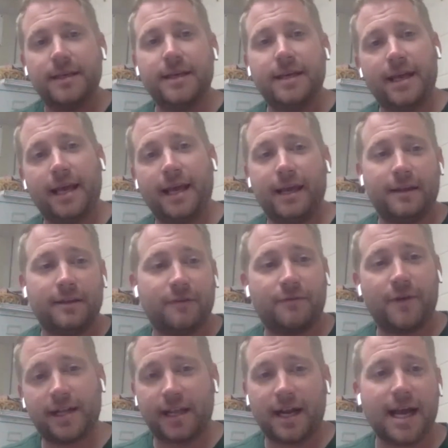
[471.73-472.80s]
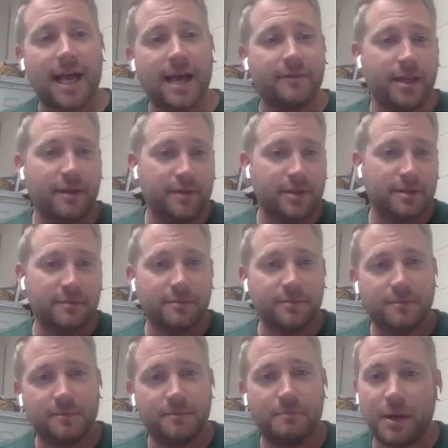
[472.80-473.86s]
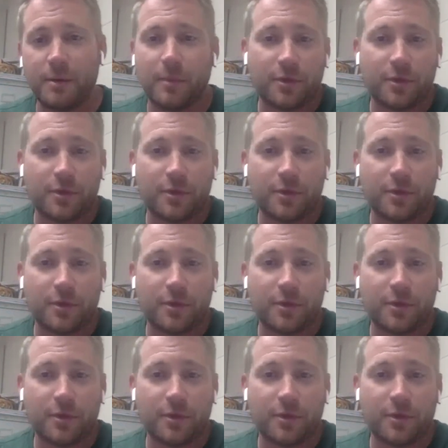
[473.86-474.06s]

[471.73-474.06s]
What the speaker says: and the fact that I haven't even been